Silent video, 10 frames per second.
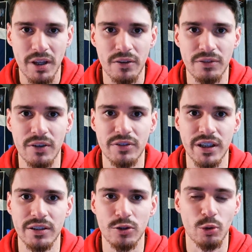
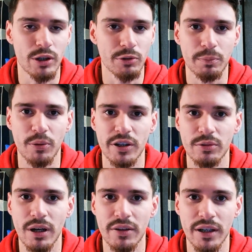15 to 23 points
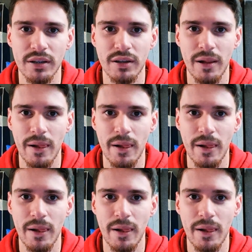around there.